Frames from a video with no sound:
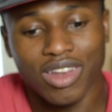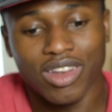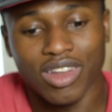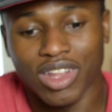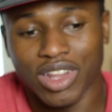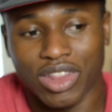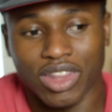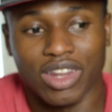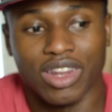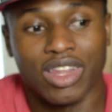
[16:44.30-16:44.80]

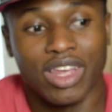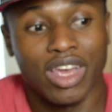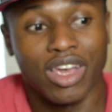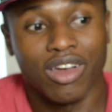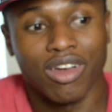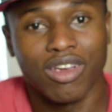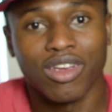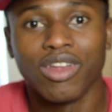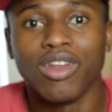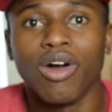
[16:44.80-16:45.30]
nothing
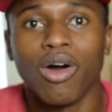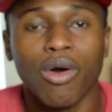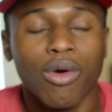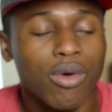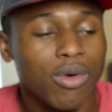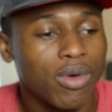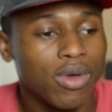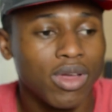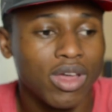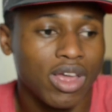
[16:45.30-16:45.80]
there, you know,
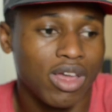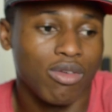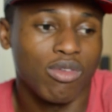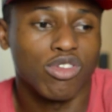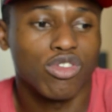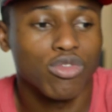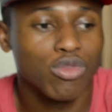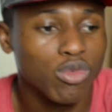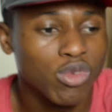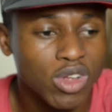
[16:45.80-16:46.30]
it
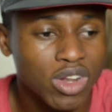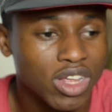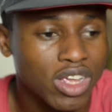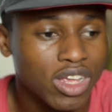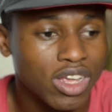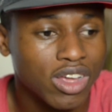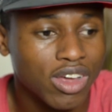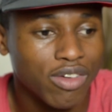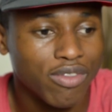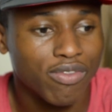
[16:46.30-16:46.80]
was
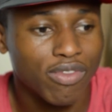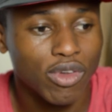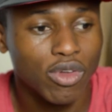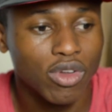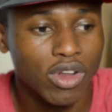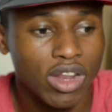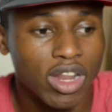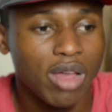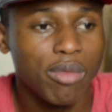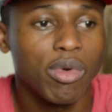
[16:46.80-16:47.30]
really
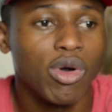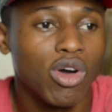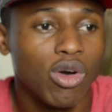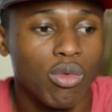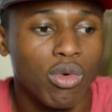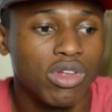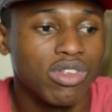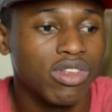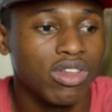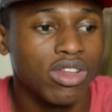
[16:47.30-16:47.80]
the neighborhood
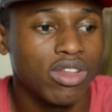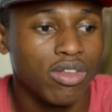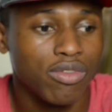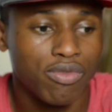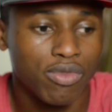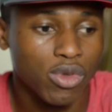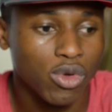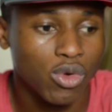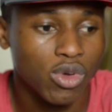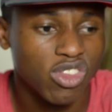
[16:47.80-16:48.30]
wasn't an
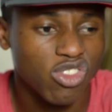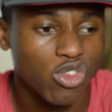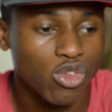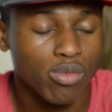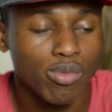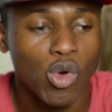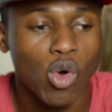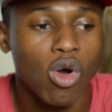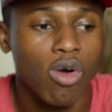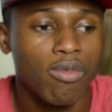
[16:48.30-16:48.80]
influence. It was
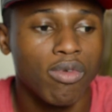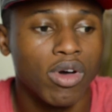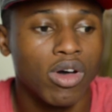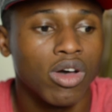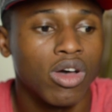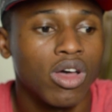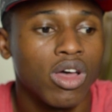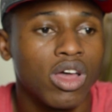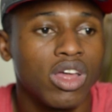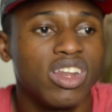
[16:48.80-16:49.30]
more of
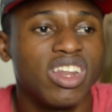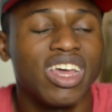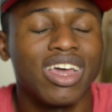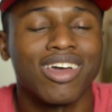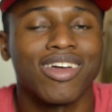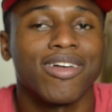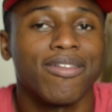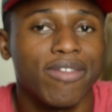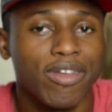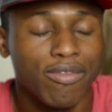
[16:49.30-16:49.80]
a
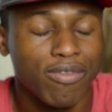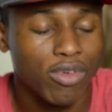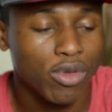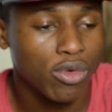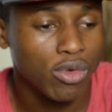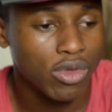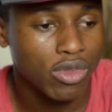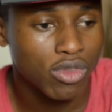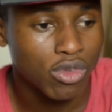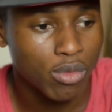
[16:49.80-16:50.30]
negative
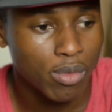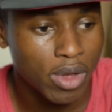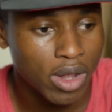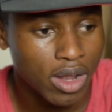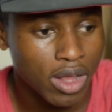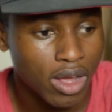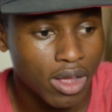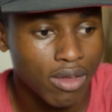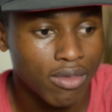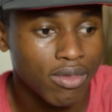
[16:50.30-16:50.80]
influence on my
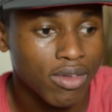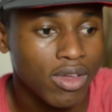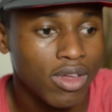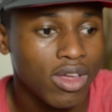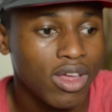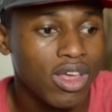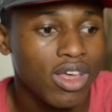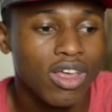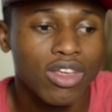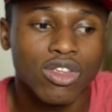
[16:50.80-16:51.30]
life.
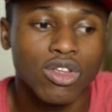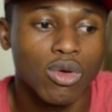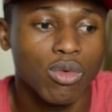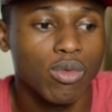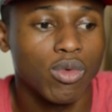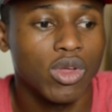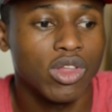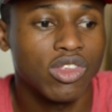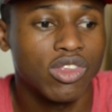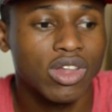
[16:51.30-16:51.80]
So
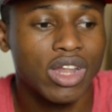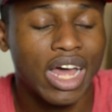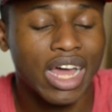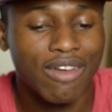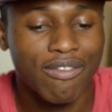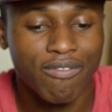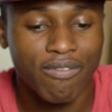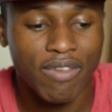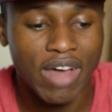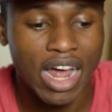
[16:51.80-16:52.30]
until I
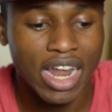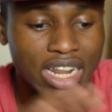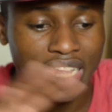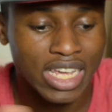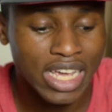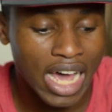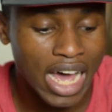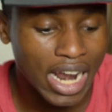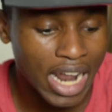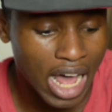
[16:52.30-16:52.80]
finally
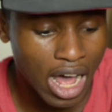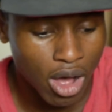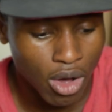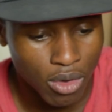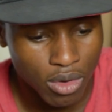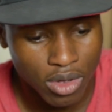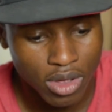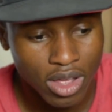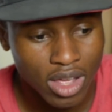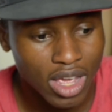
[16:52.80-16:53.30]
got
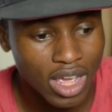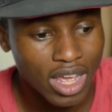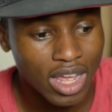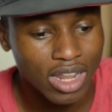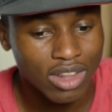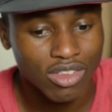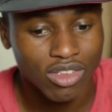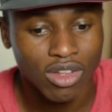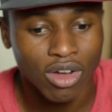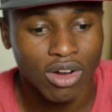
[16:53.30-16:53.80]
out
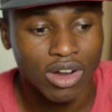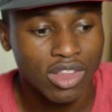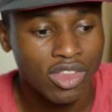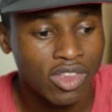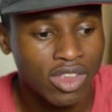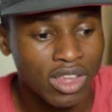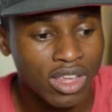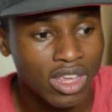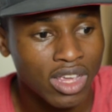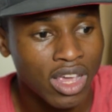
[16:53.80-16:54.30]
and started
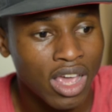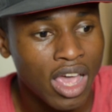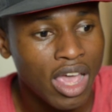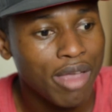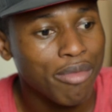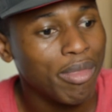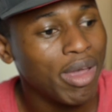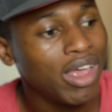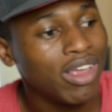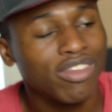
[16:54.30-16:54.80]
seeing,
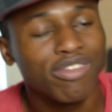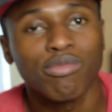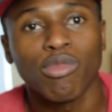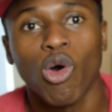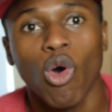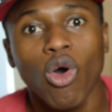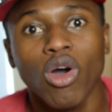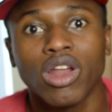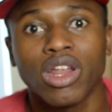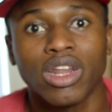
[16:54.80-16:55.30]
hey man, it's
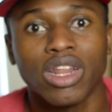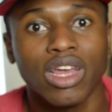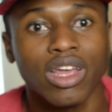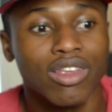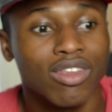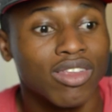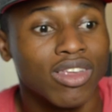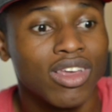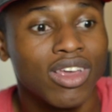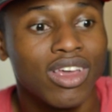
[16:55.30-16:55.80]
more to
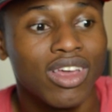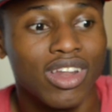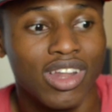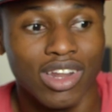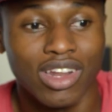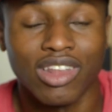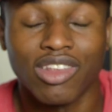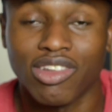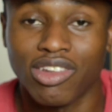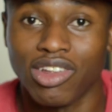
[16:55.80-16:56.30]
this
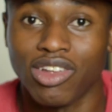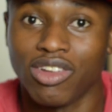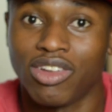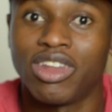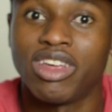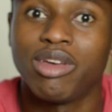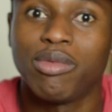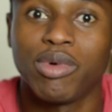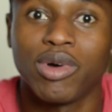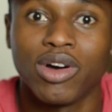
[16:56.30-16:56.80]
than this little
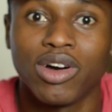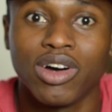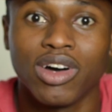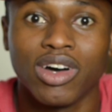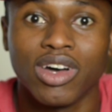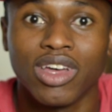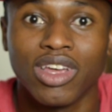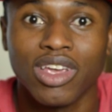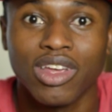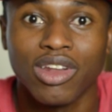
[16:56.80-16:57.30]

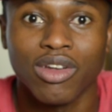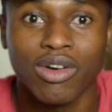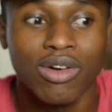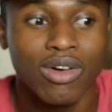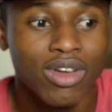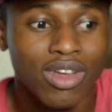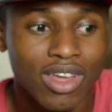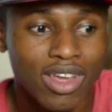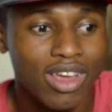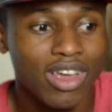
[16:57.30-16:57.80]
neighborhood, you
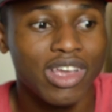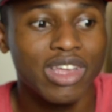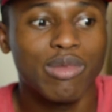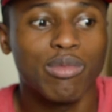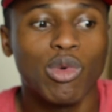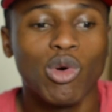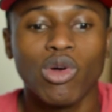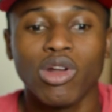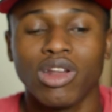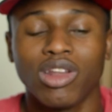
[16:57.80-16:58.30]
know. It's
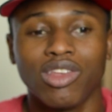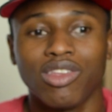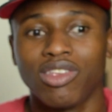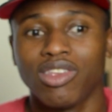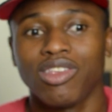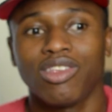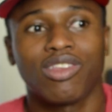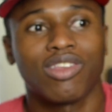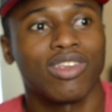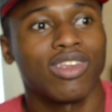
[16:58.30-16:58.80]
more to this.
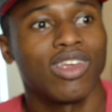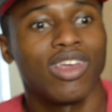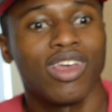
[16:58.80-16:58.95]
It's